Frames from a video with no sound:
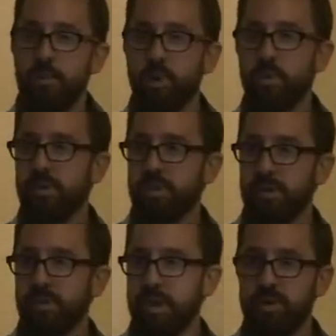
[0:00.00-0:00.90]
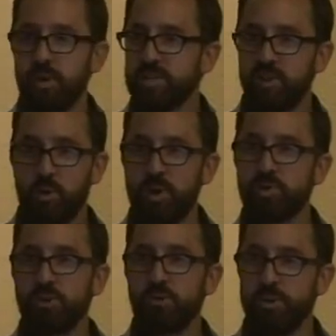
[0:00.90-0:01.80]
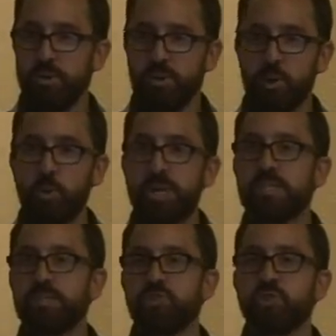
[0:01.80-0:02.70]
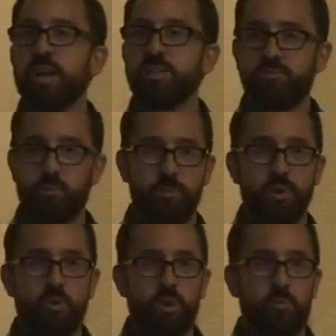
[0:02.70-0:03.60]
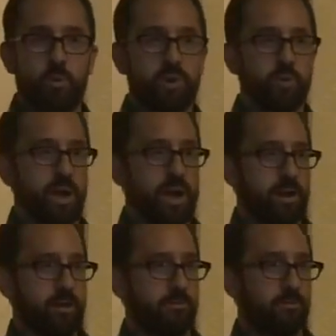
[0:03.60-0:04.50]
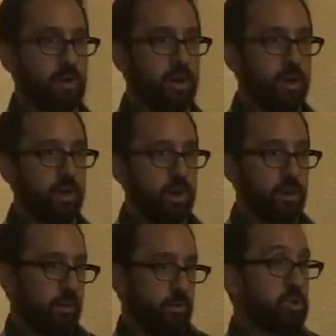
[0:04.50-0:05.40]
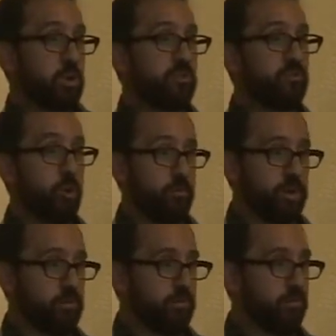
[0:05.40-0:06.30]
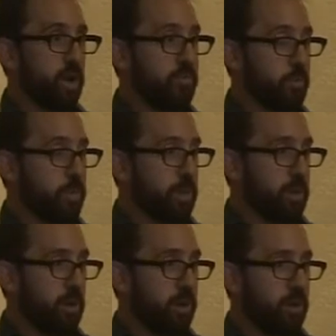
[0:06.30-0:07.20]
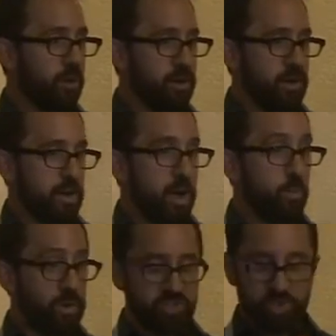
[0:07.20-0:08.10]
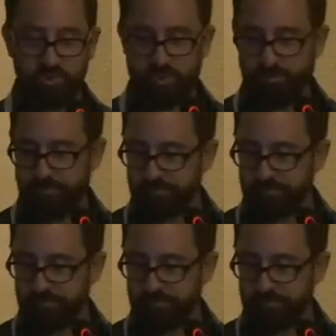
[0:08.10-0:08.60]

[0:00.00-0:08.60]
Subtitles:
But we think that you can start much earlier. You don't need to transform a norm when you can form it right from the beginning with children.